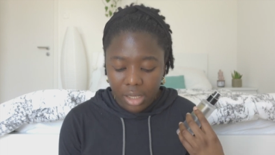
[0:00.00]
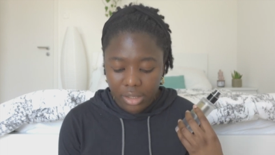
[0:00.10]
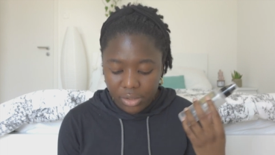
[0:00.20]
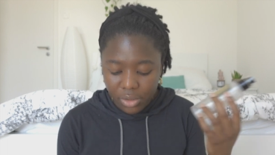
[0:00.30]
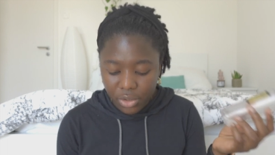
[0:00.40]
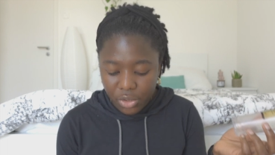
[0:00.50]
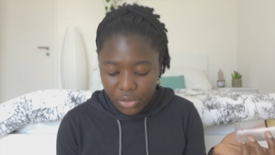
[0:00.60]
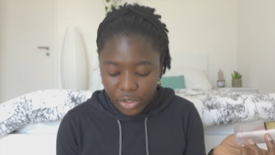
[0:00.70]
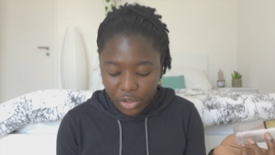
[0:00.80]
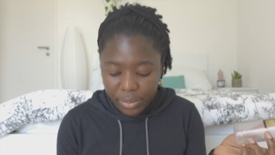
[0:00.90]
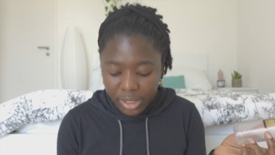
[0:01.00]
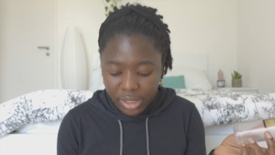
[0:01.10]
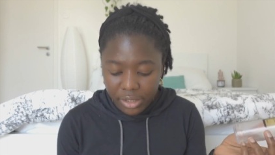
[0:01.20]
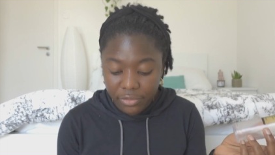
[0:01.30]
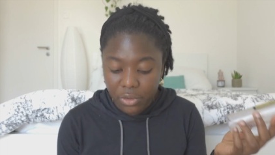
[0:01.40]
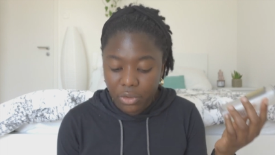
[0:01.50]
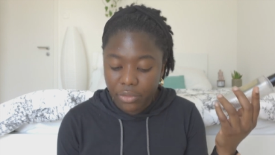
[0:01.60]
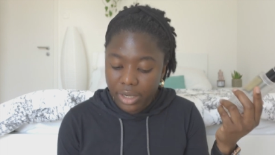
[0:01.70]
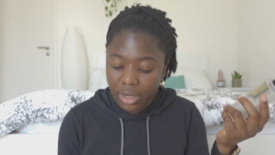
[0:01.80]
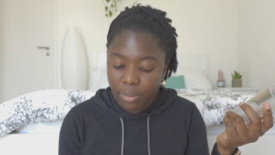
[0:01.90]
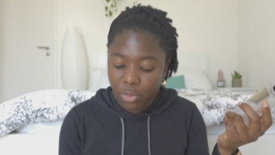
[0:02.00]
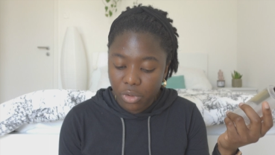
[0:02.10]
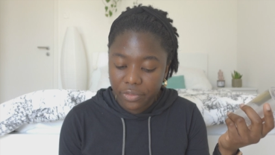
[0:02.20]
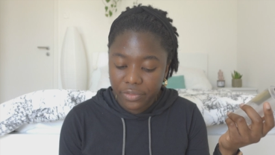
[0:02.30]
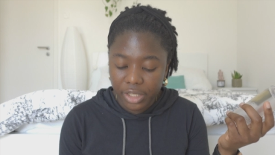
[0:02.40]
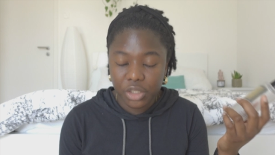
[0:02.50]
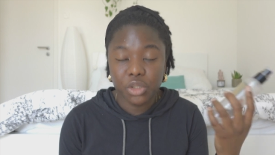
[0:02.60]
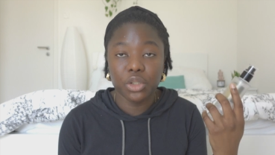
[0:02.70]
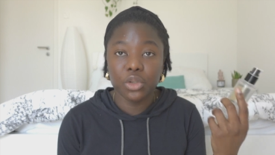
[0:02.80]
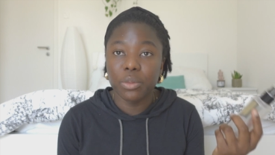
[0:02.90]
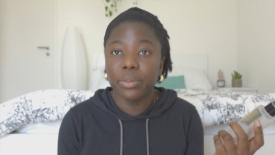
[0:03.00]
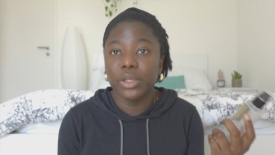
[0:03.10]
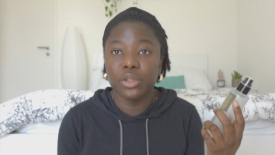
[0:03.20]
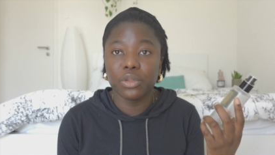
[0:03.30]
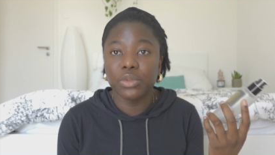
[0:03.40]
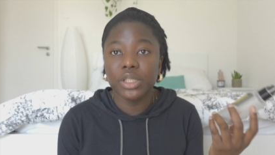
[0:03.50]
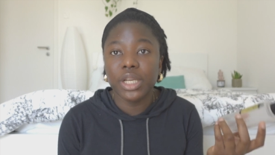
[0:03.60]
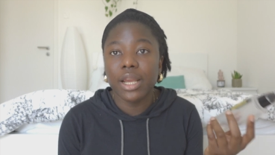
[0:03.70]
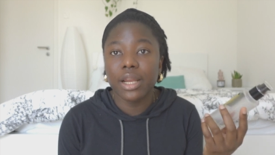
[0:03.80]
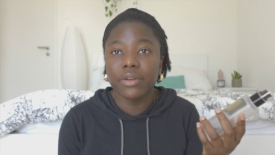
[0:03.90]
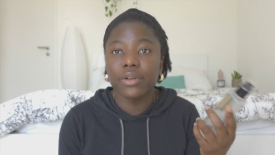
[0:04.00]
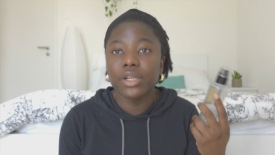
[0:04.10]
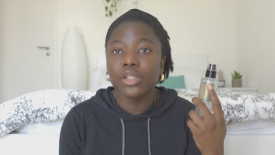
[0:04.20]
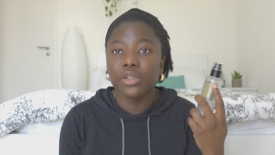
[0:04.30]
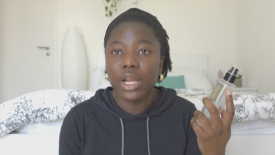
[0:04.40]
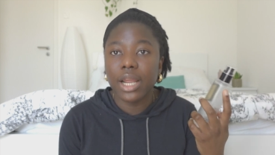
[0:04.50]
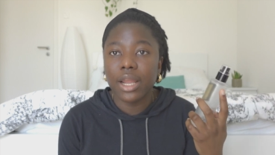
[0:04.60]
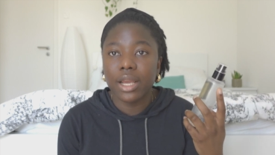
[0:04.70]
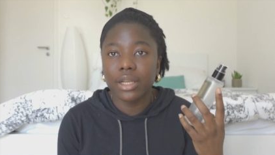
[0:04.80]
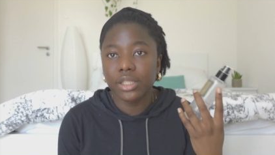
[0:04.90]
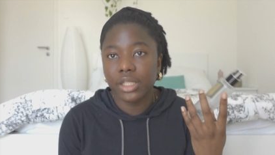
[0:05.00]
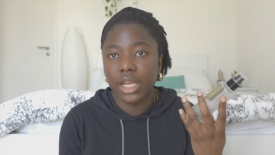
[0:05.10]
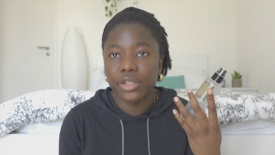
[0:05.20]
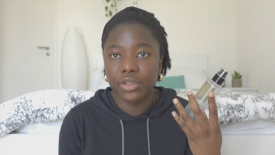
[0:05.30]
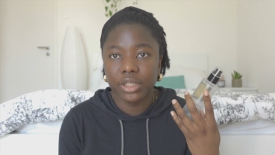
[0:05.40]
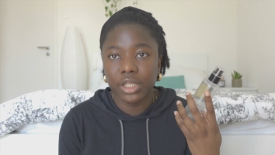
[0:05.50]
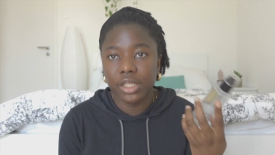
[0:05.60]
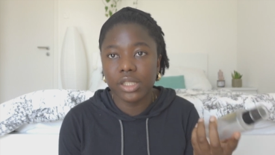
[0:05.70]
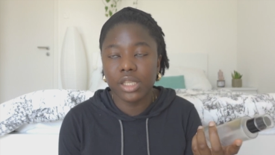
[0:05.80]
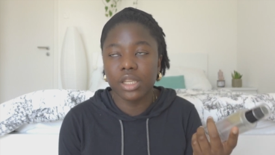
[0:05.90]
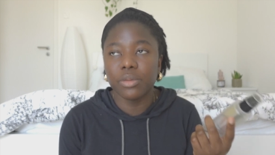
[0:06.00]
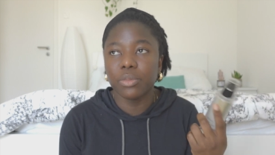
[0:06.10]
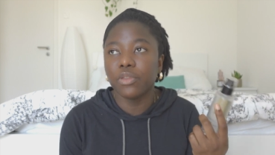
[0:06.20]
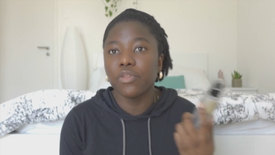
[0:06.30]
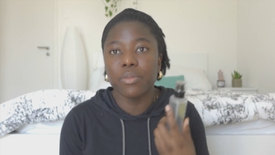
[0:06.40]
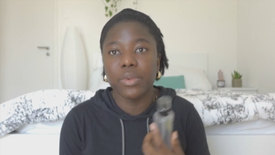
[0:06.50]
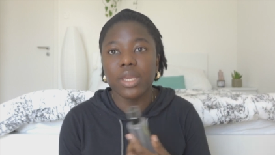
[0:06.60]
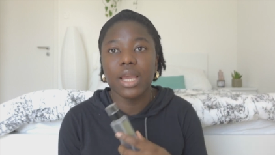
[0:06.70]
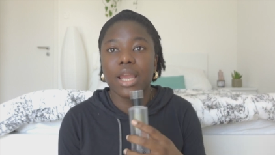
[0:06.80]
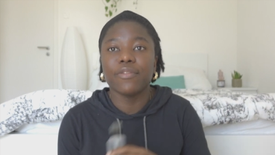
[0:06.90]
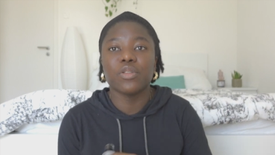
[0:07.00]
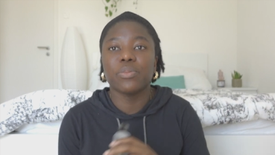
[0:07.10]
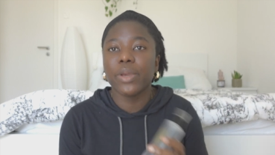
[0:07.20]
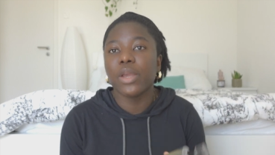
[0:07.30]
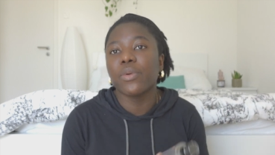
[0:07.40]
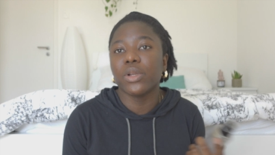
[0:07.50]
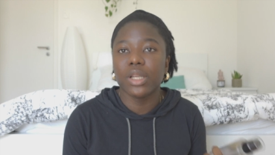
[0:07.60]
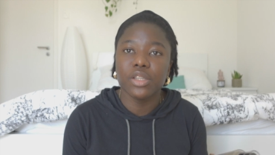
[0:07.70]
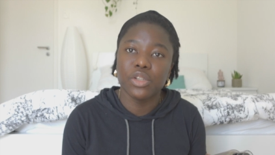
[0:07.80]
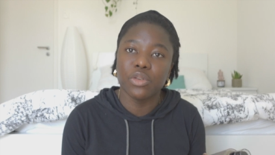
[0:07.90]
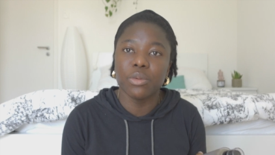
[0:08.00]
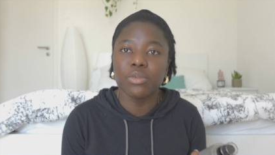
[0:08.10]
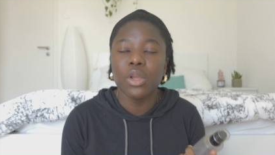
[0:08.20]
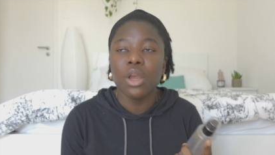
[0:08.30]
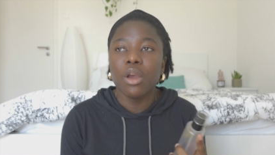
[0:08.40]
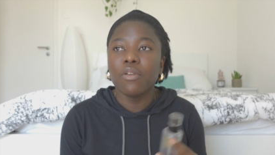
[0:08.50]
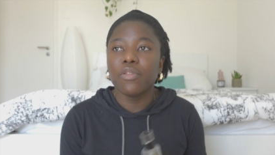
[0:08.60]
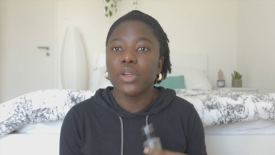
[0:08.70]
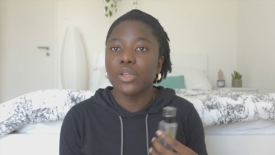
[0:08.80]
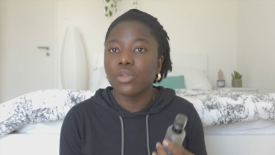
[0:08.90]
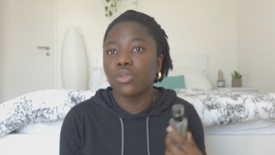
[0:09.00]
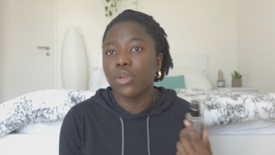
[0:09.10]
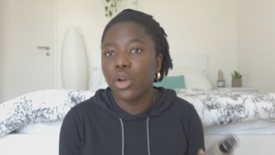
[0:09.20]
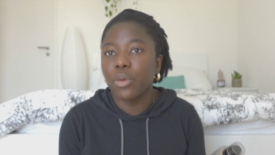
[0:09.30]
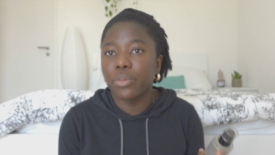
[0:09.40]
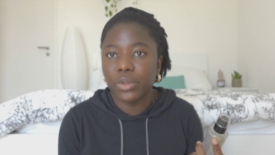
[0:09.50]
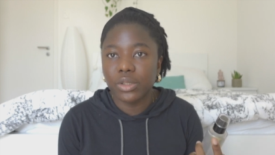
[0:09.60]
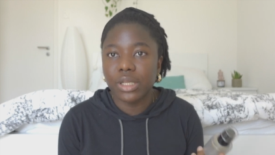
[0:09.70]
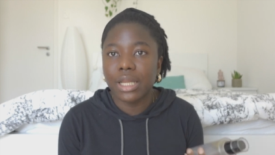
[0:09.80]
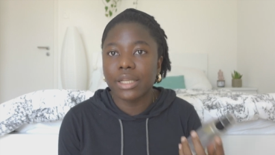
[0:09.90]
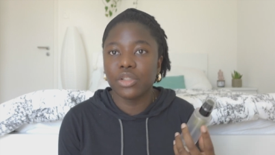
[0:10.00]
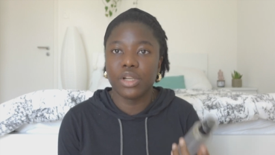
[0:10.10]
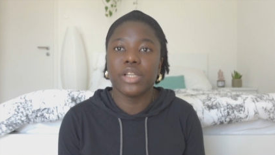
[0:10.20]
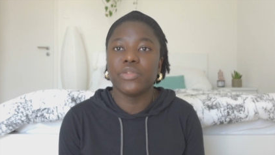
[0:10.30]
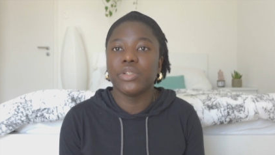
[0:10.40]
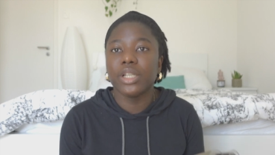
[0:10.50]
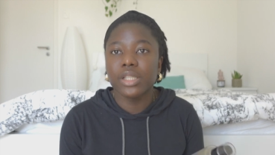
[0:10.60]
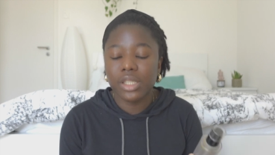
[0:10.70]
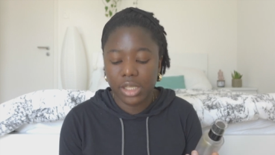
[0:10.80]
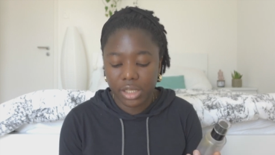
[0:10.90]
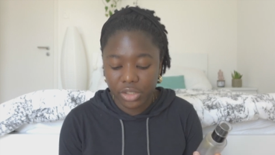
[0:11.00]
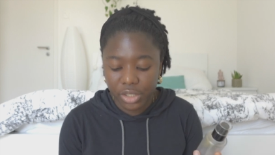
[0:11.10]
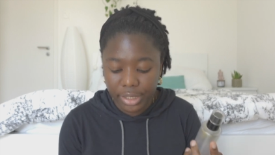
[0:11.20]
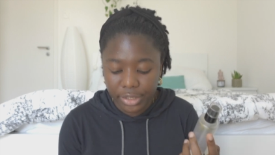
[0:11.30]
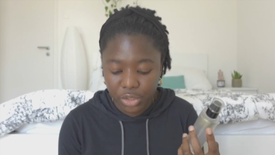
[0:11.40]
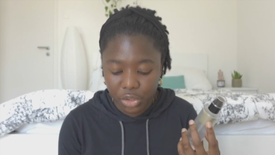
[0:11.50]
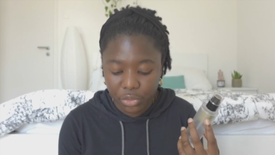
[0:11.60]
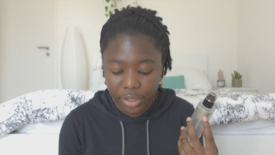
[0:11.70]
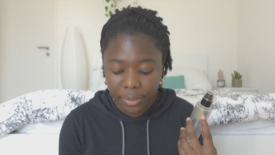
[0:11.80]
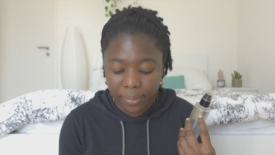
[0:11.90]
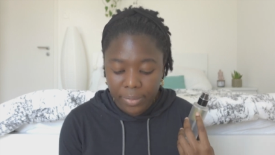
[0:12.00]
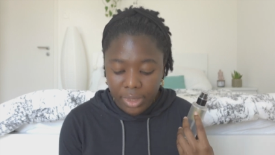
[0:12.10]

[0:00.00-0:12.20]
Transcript: It is also recommended for rough textured complexion, which I agree, dry and dehydrated skin, but for me I have to pair with other serums for it to help with like dehydrated skin, especially during